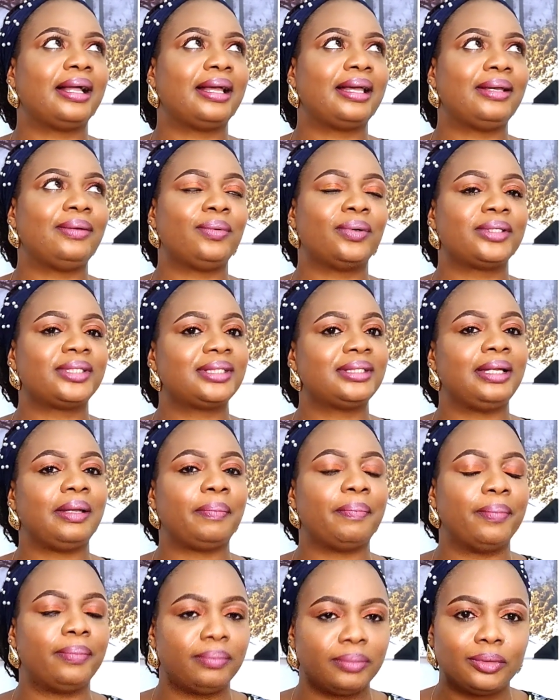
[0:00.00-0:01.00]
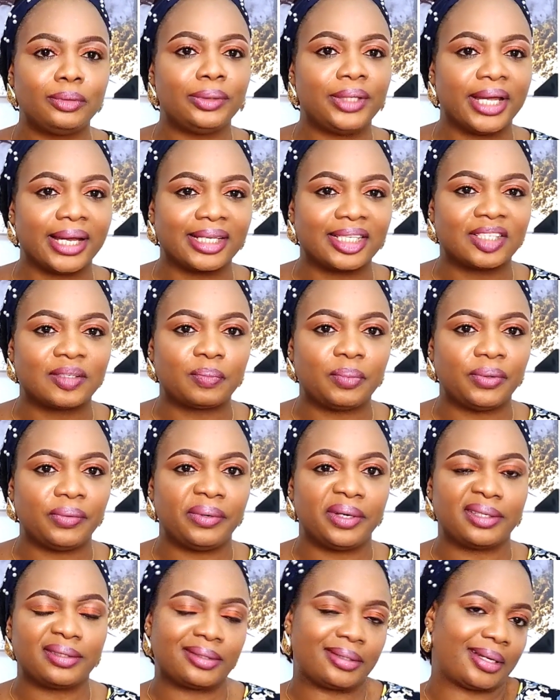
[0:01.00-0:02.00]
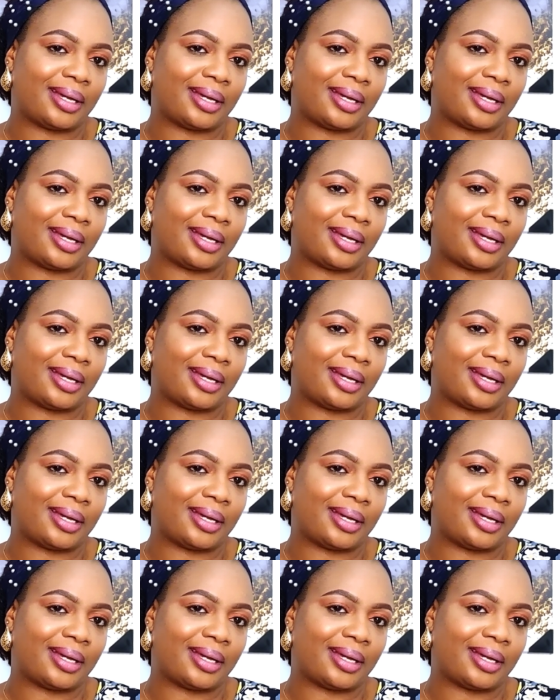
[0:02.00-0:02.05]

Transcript: It wasn't a good experience.